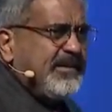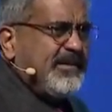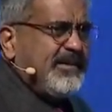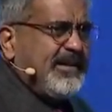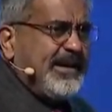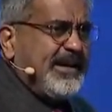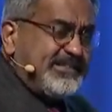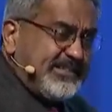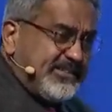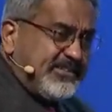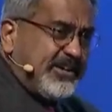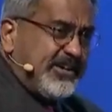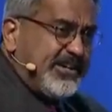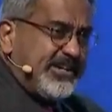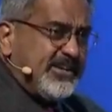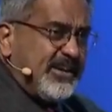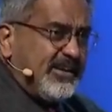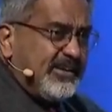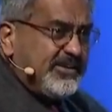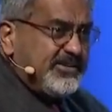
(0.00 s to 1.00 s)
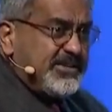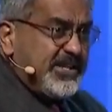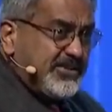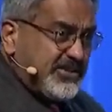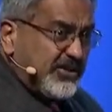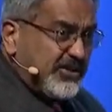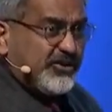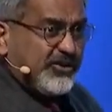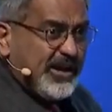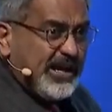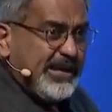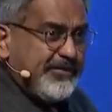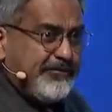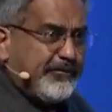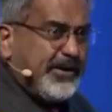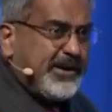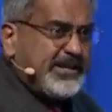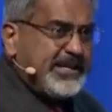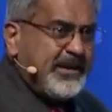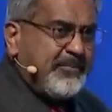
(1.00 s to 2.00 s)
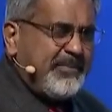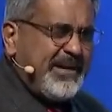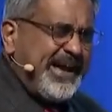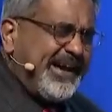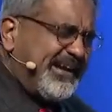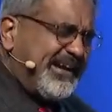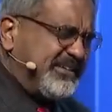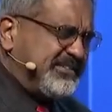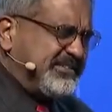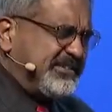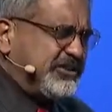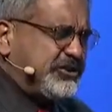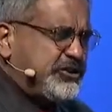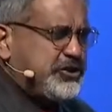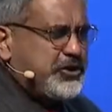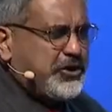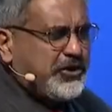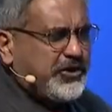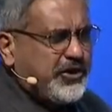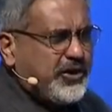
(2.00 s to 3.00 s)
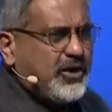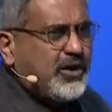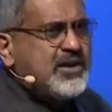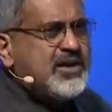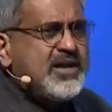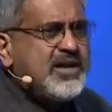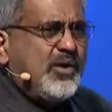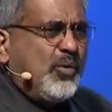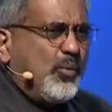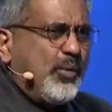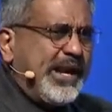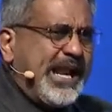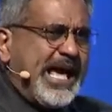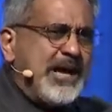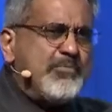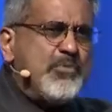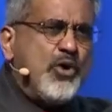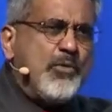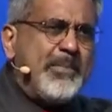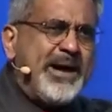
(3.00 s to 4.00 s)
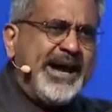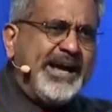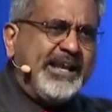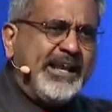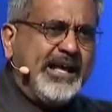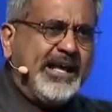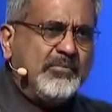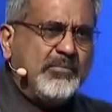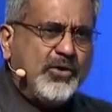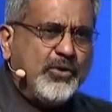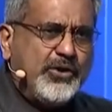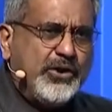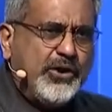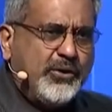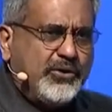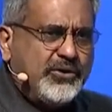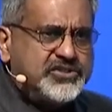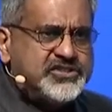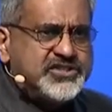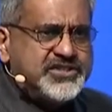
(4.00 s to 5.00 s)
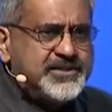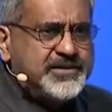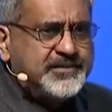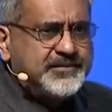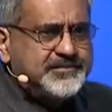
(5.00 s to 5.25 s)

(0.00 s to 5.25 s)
I said, $30? He says, "Really, front and back?" I said, "Sure. When I mow mine, I'll mow yours."